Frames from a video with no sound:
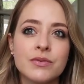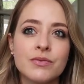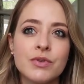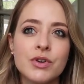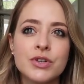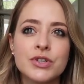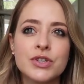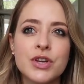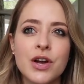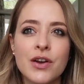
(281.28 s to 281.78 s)

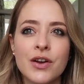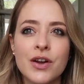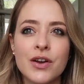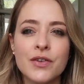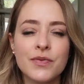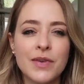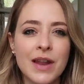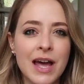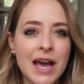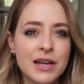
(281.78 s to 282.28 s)
Coco
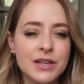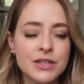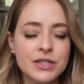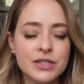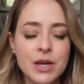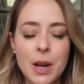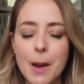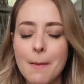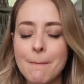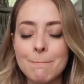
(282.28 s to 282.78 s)

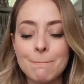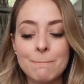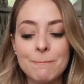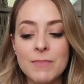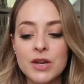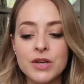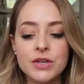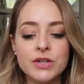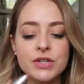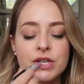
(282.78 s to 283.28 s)
Flash,
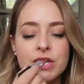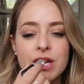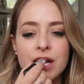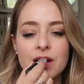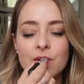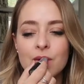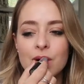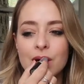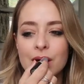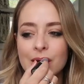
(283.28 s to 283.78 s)
the new
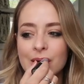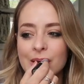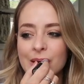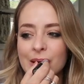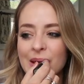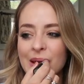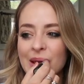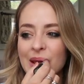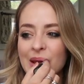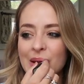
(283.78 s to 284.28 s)
Chanel one,
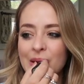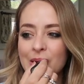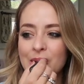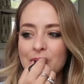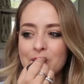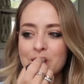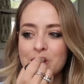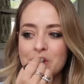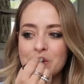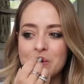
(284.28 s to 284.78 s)

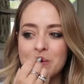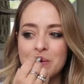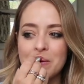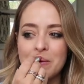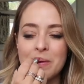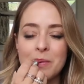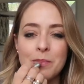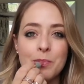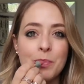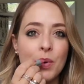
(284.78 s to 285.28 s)
in
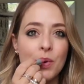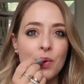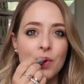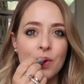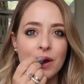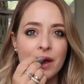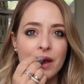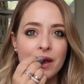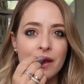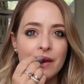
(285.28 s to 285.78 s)

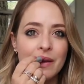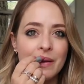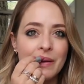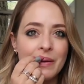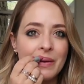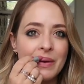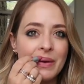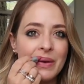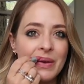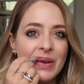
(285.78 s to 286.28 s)
Boy,
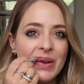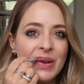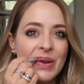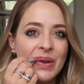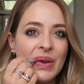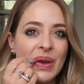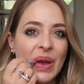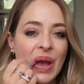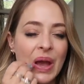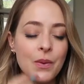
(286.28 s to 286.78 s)

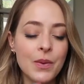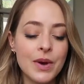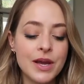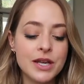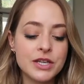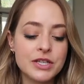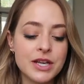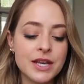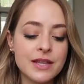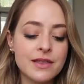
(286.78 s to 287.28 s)

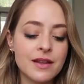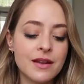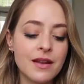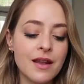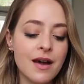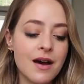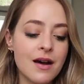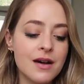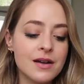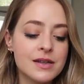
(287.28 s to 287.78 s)
which in the
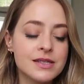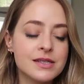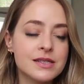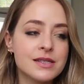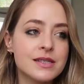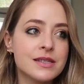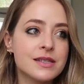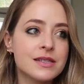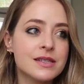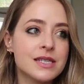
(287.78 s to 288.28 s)

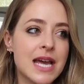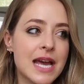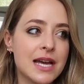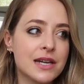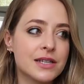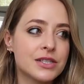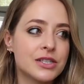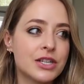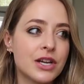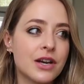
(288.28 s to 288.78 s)
last
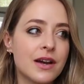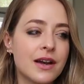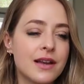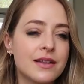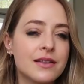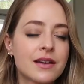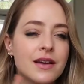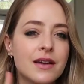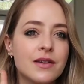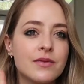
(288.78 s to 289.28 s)
texture,
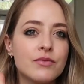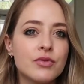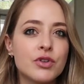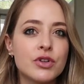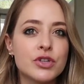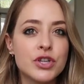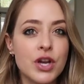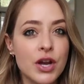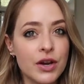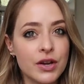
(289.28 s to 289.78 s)
in the
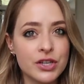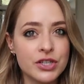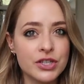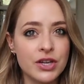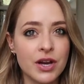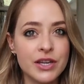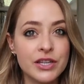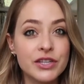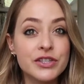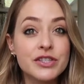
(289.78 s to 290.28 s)
Rouge Coco
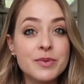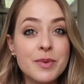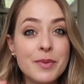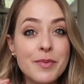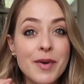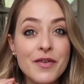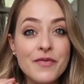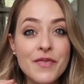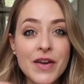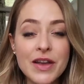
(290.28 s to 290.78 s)
Shine, used to be
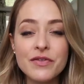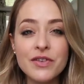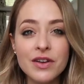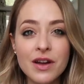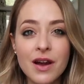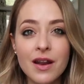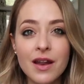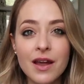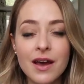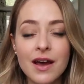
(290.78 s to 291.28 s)
my
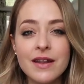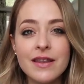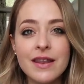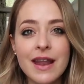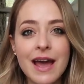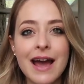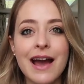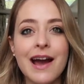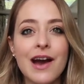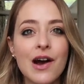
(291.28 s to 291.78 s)
favourite colour, and
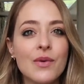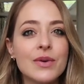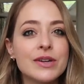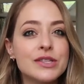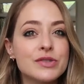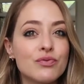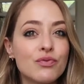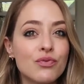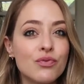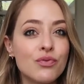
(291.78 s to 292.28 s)
now
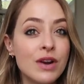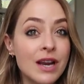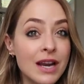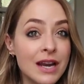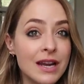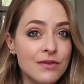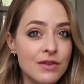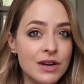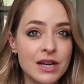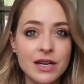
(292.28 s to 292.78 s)
it's
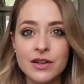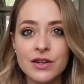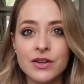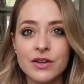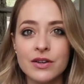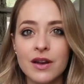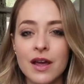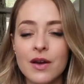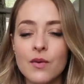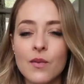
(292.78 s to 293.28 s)
really, really
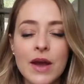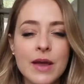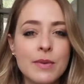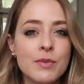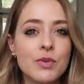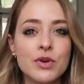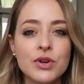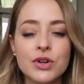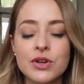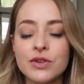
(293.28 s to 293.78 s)
nude, like way
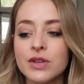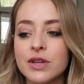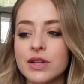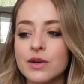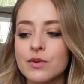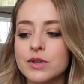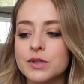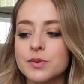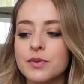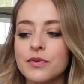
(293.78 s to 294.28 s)
more nude than
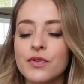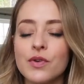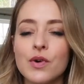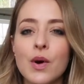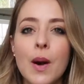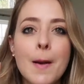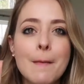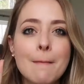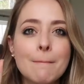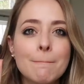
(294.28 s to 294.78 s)
it was
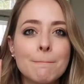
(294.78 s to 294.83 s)
before.